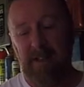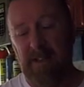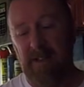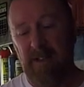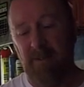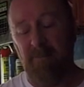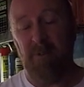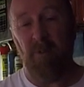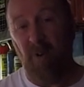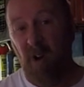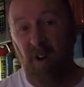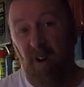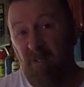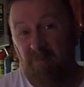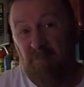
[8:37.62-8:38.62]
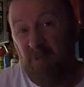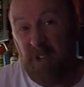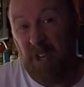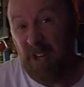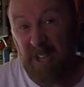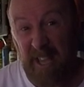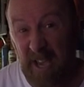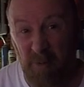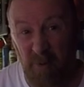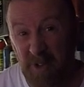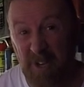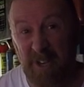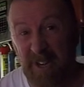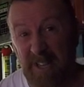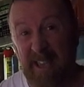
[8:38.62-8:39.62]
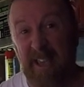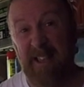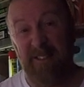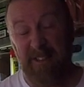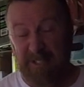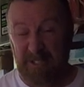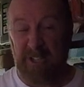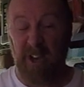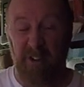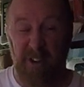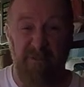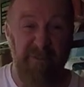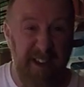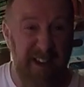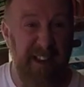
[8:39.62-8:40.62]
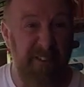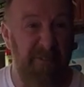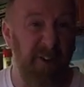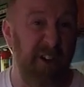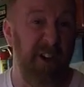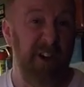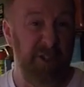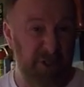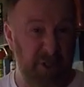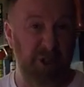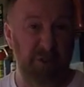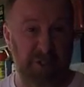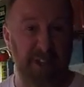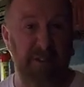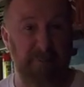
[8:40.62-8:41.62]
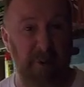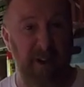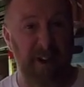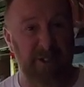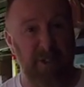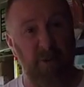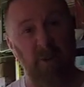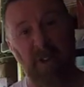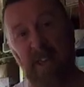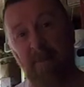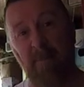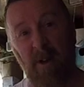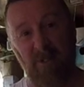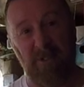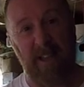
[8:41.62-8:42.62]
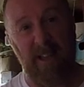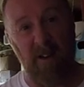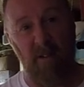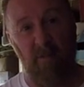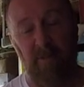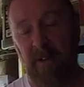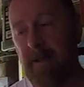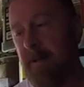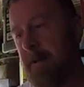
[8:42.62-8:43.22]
You are gonna get what you're gonna get. This is only really for 2T bikes you wanna get most out of.